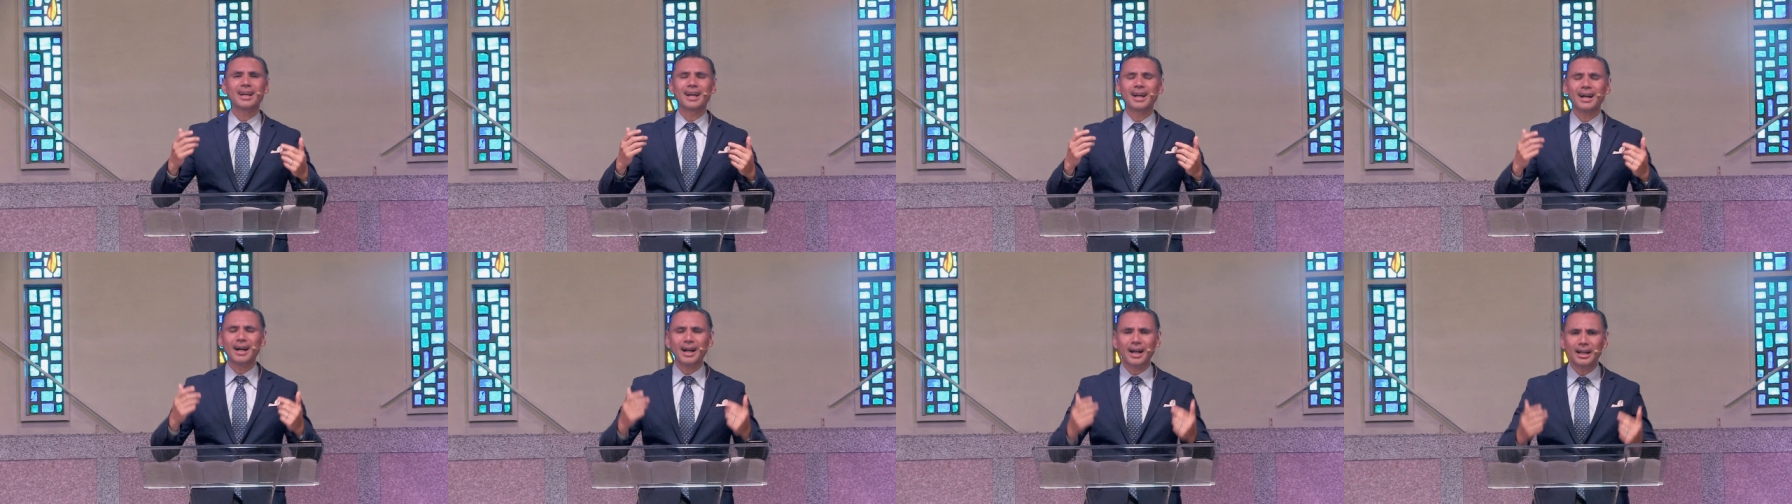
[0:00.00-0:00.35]

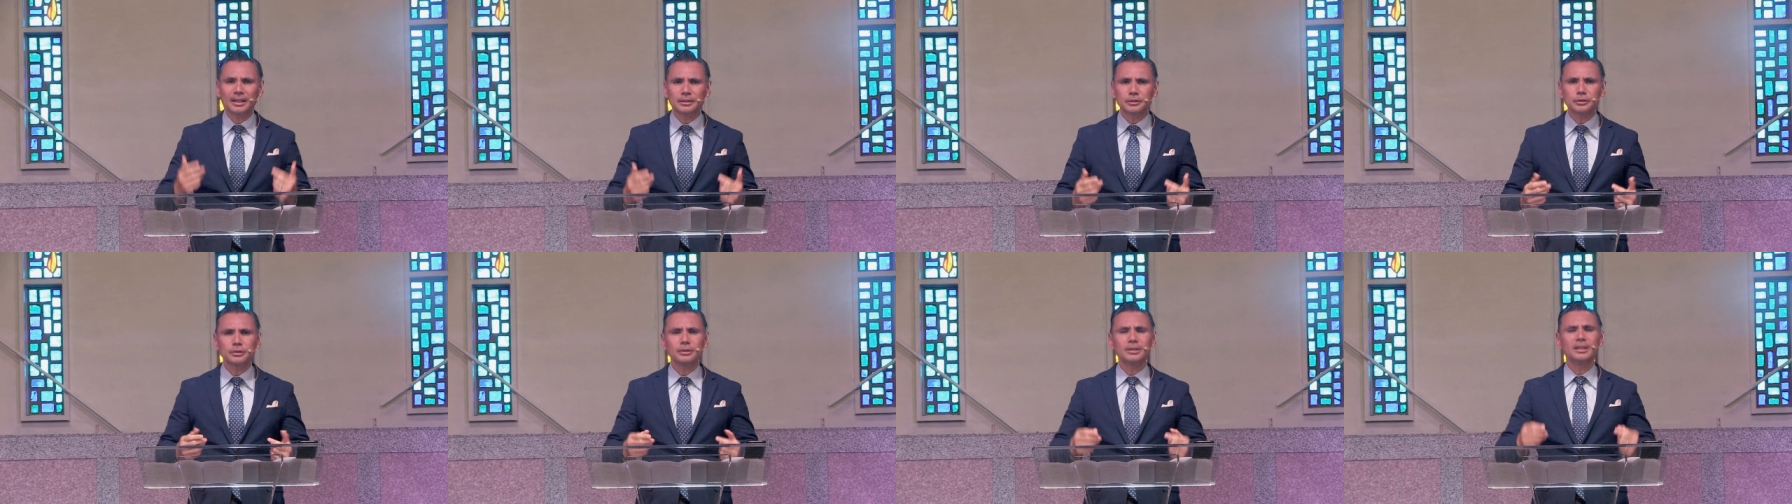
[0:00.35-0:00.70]

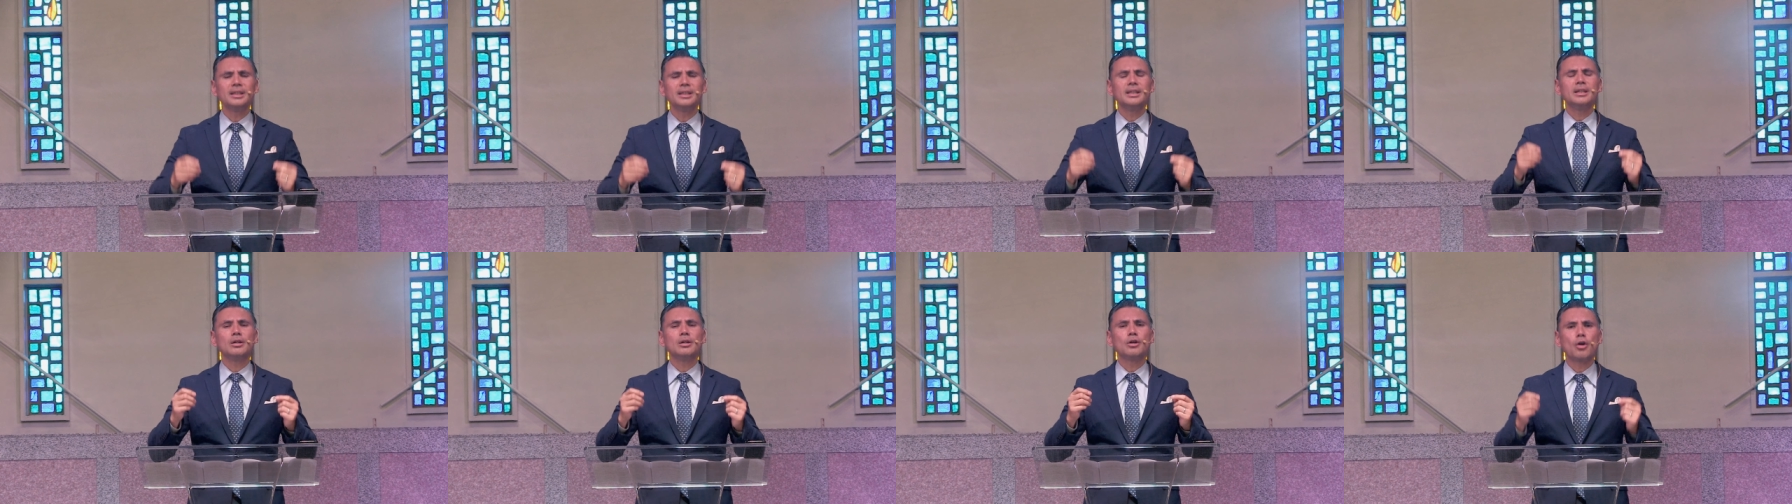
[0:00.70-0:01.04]

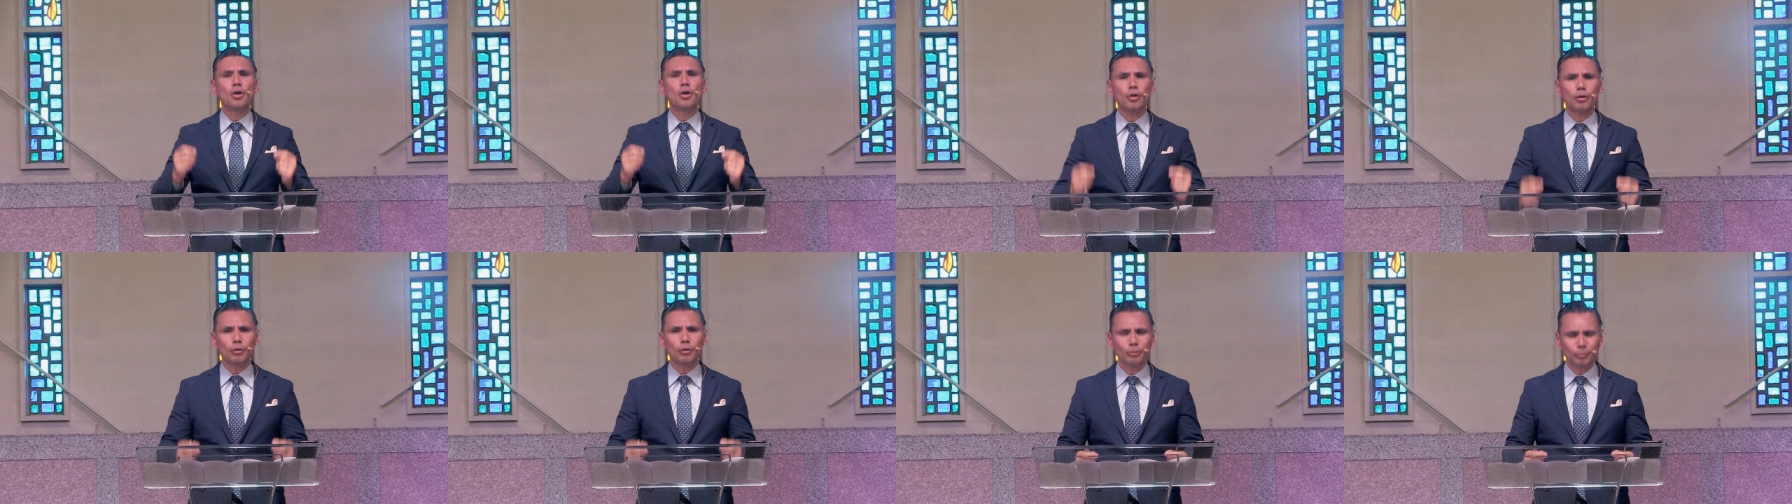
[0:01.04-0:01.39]
constantly
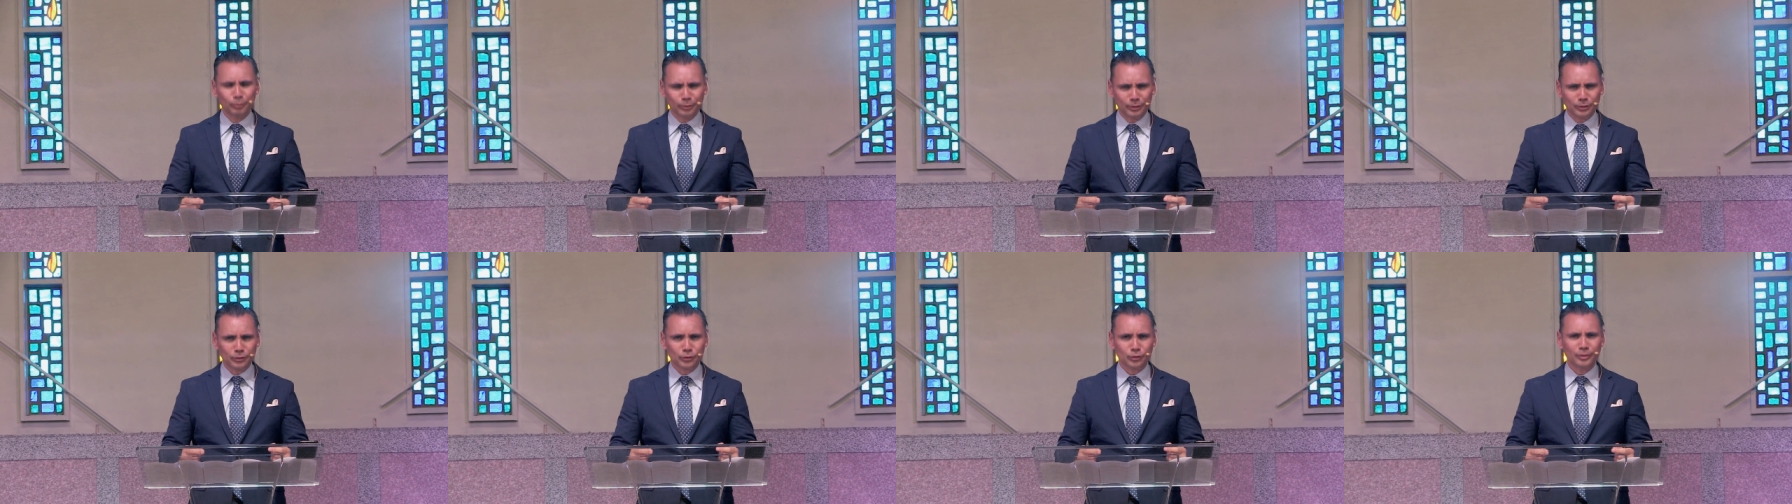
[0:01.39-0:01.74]

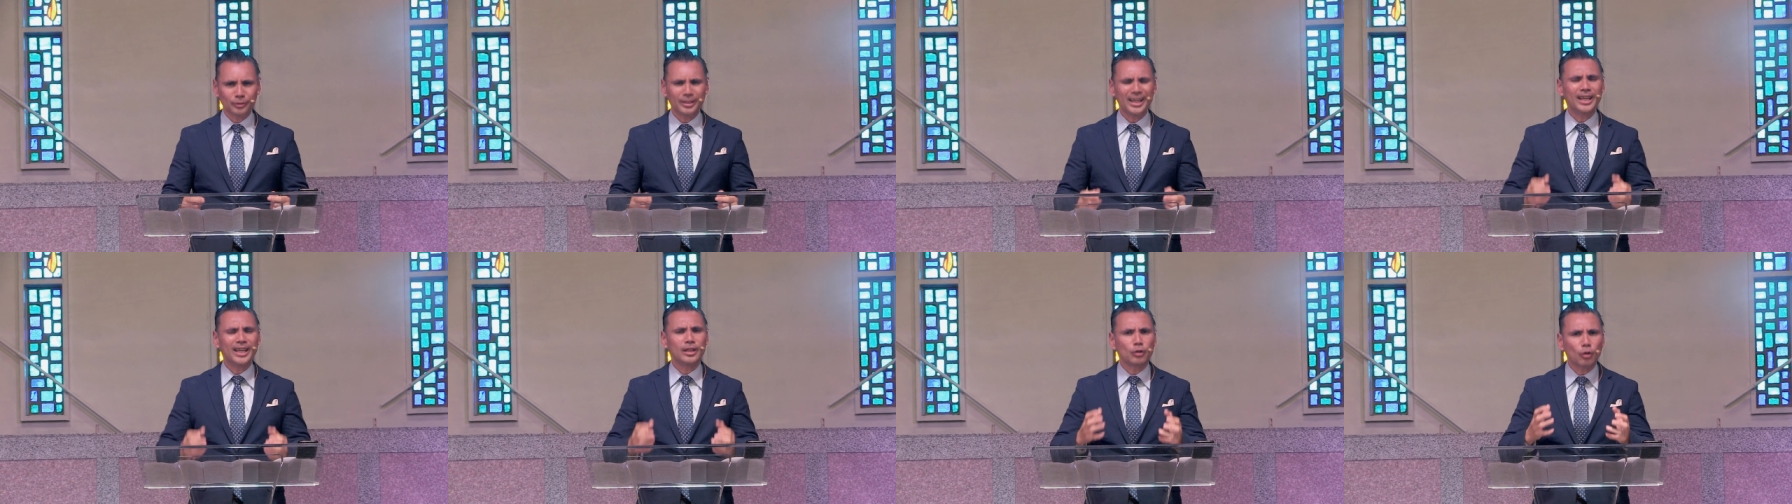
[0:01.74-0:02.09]
encouraged
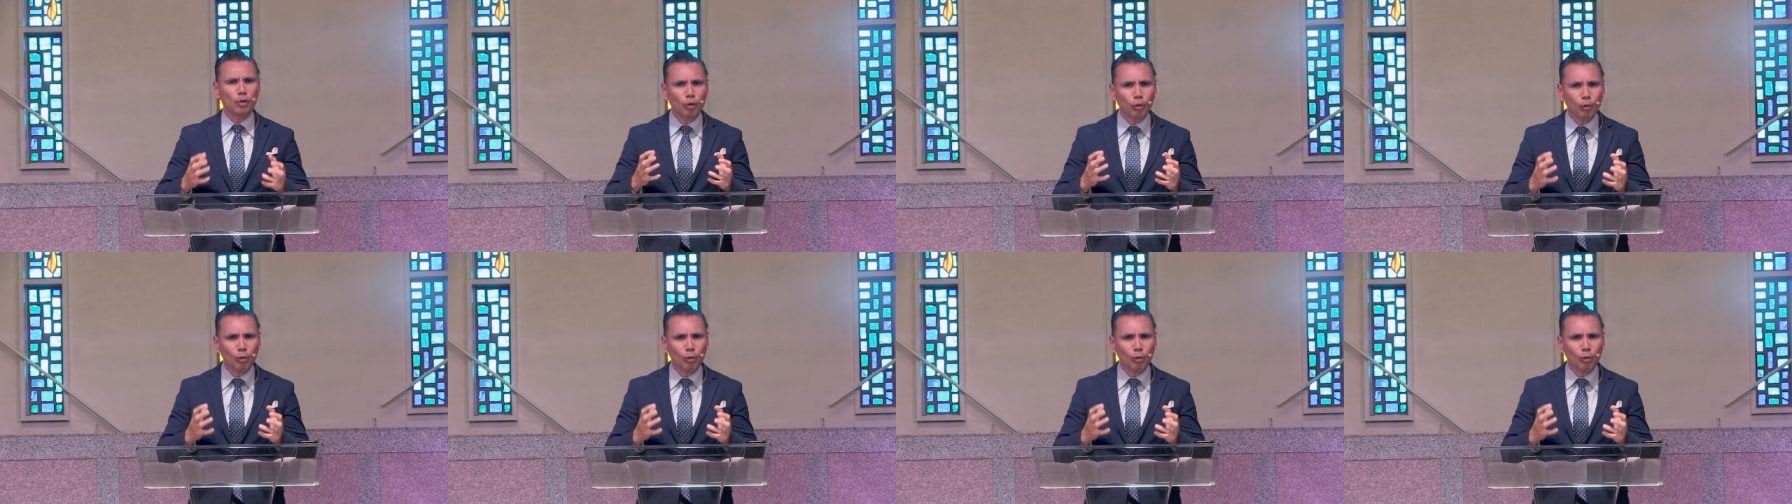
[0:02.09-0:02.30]
and